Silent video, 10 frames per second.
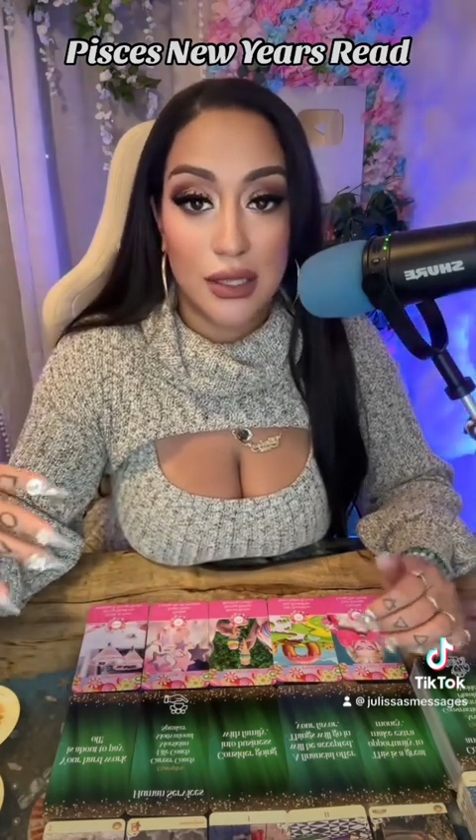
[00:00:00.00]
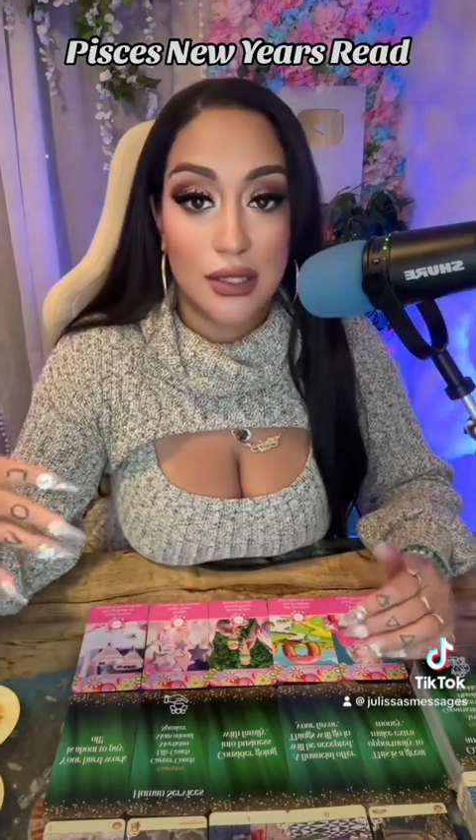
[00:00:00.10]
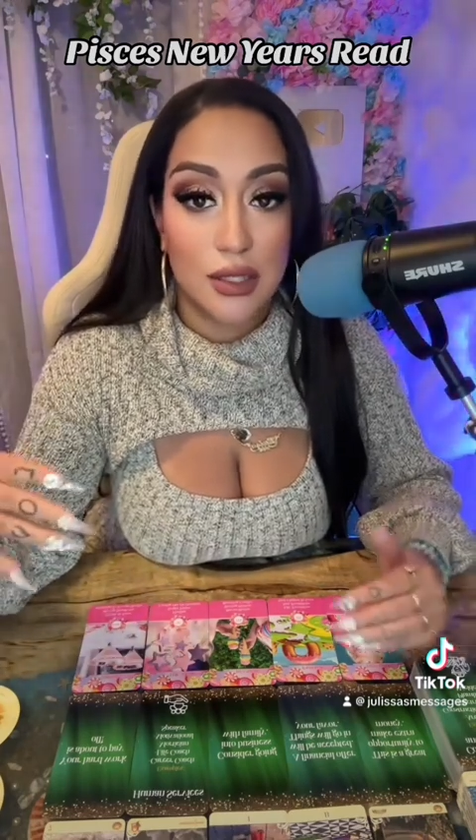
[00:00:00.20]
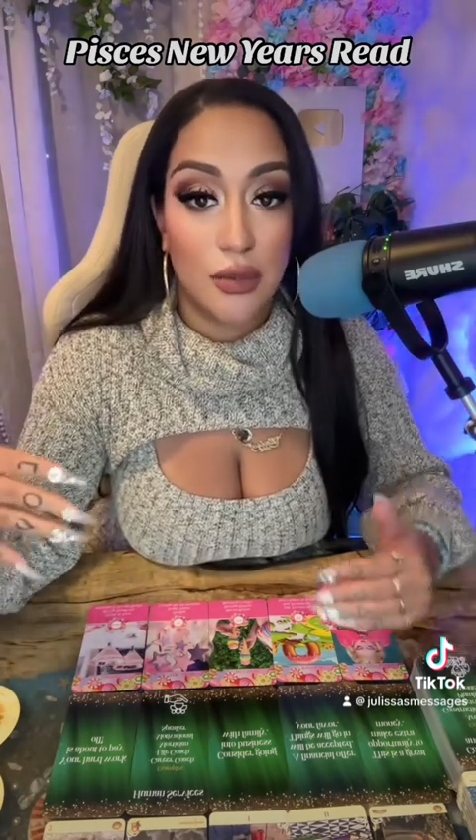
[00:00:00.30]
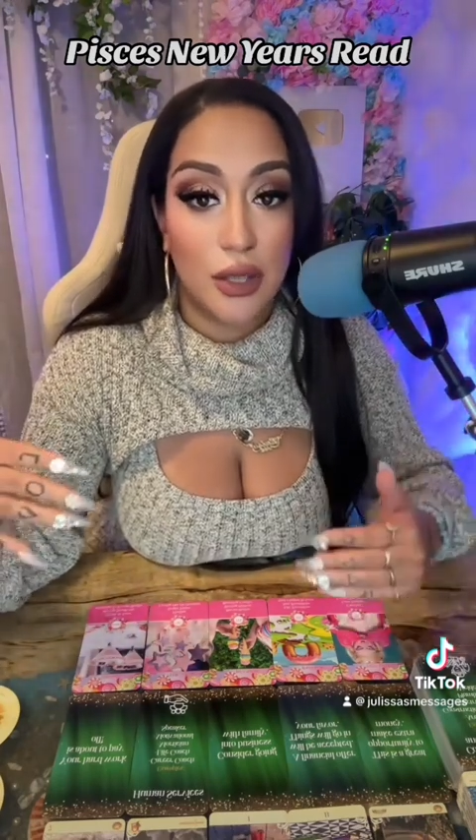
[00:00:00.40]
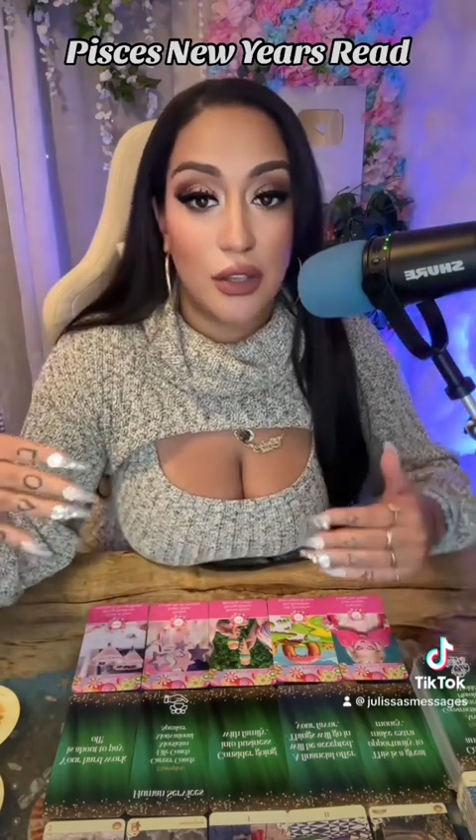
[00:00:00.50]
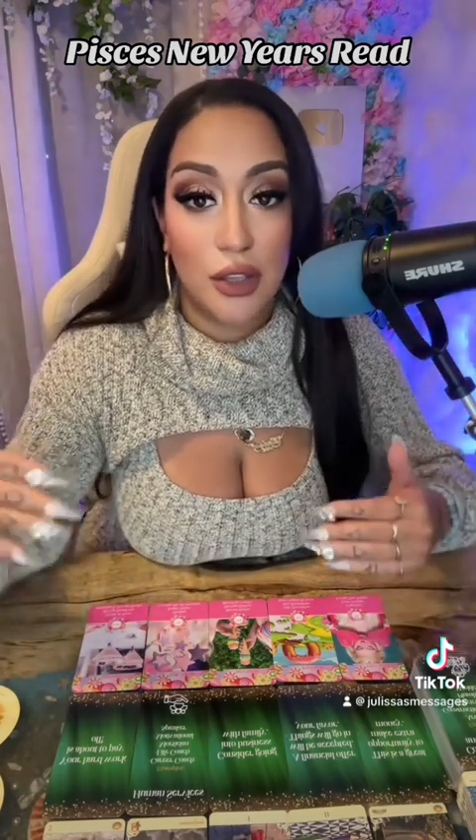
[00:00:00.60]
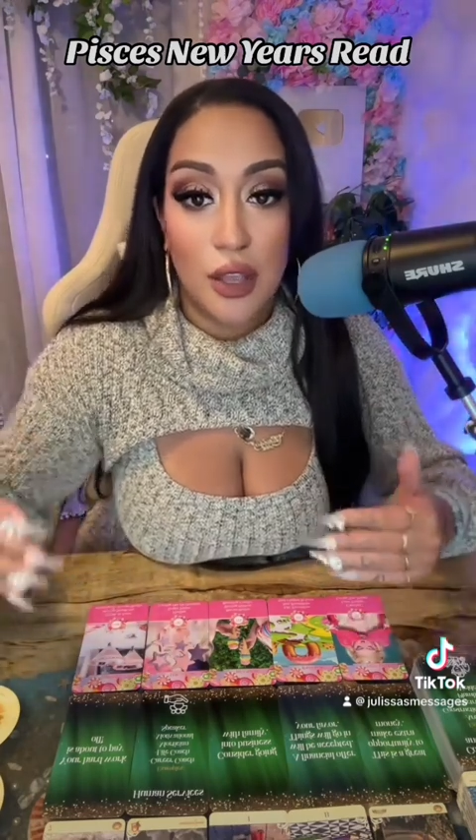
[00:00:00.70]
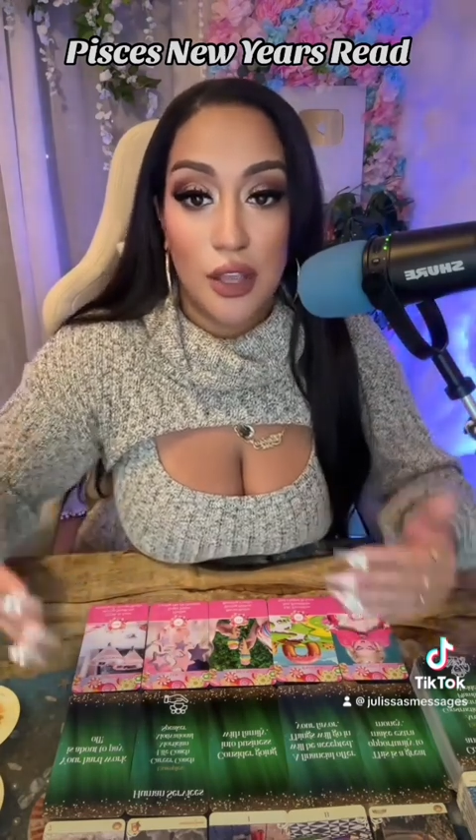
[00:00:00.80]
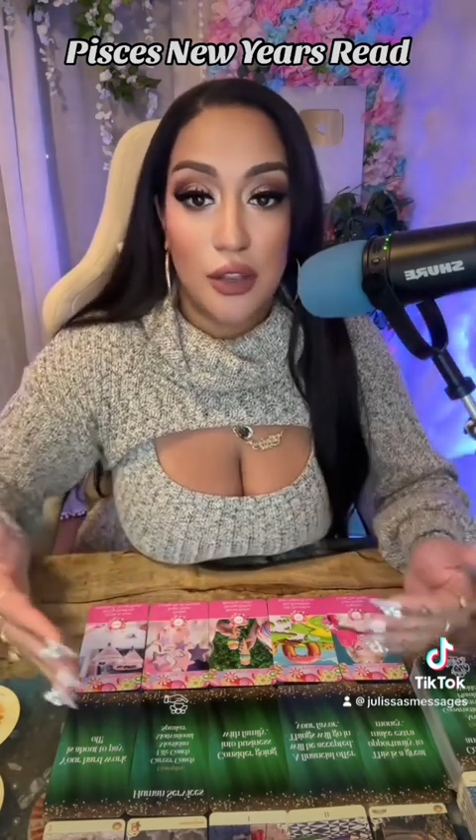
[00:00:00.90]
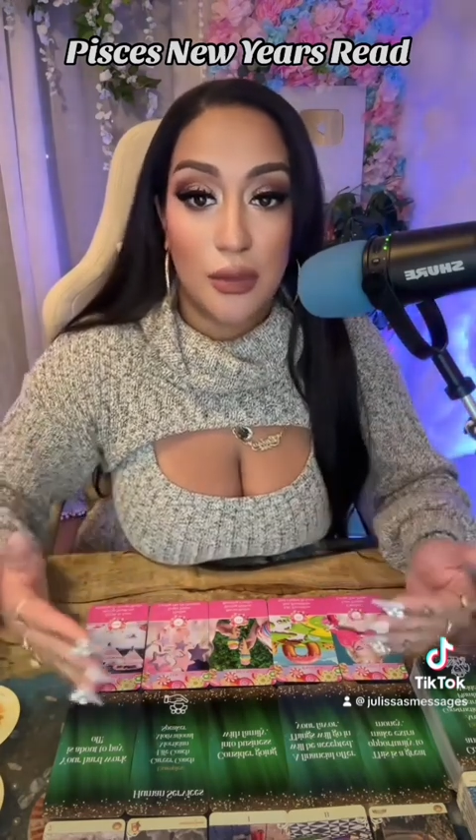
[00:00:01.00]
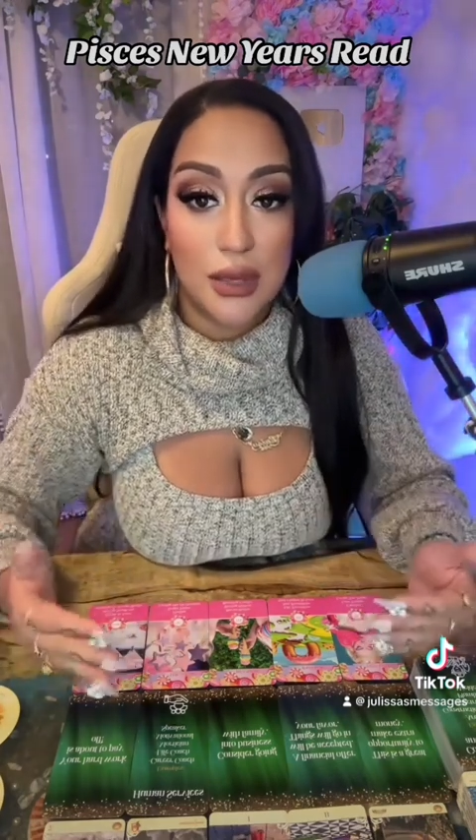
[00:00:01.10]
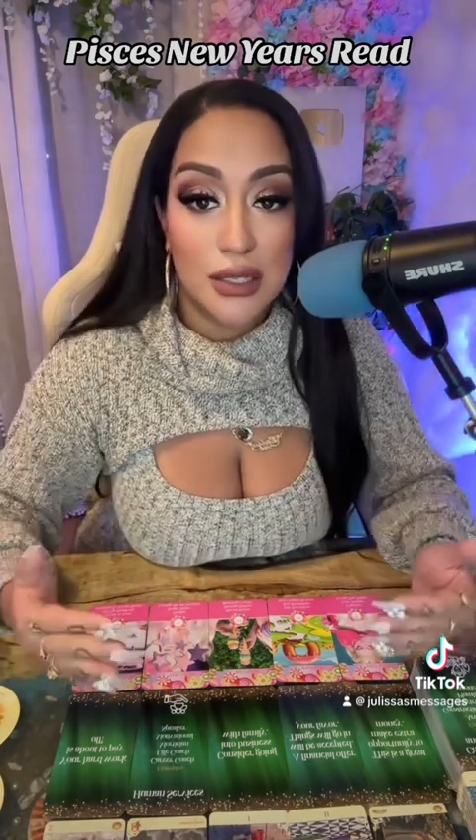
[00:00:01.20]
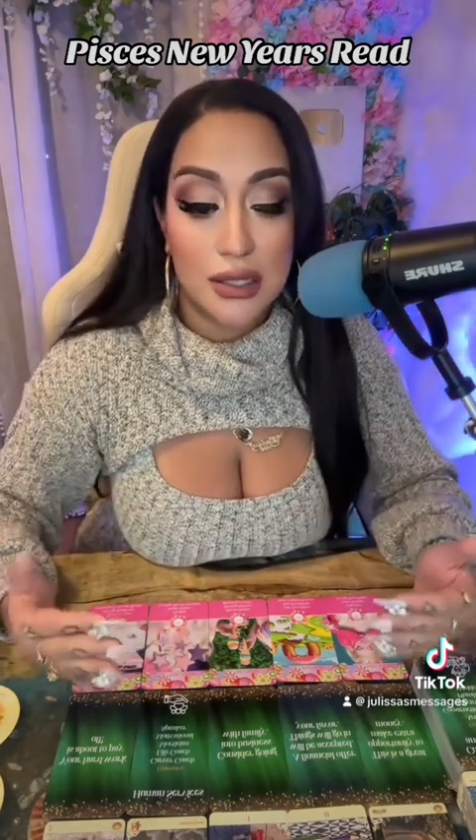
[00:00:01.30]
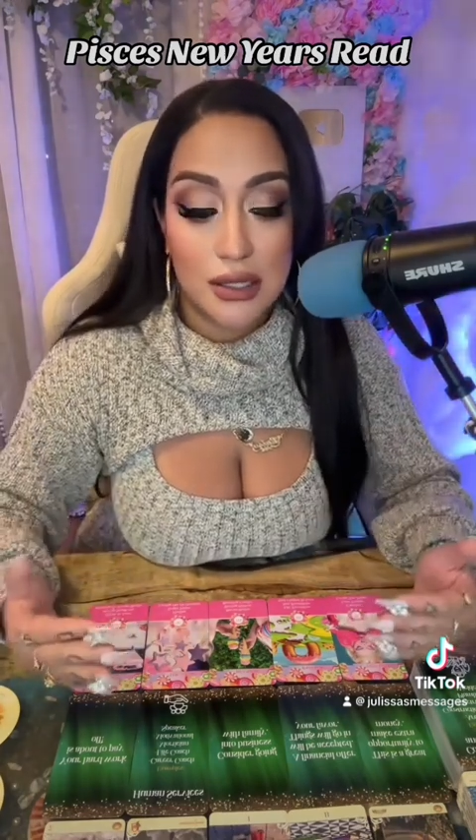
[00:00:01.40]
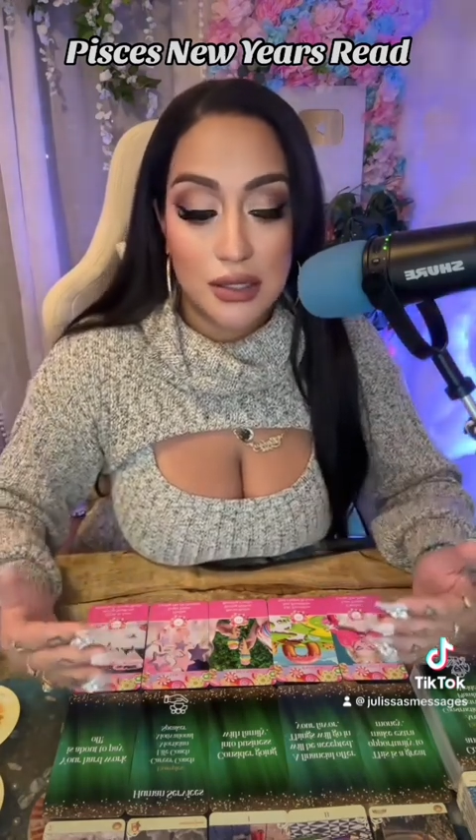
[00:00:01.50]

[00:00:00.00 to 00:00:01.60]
This could be your business,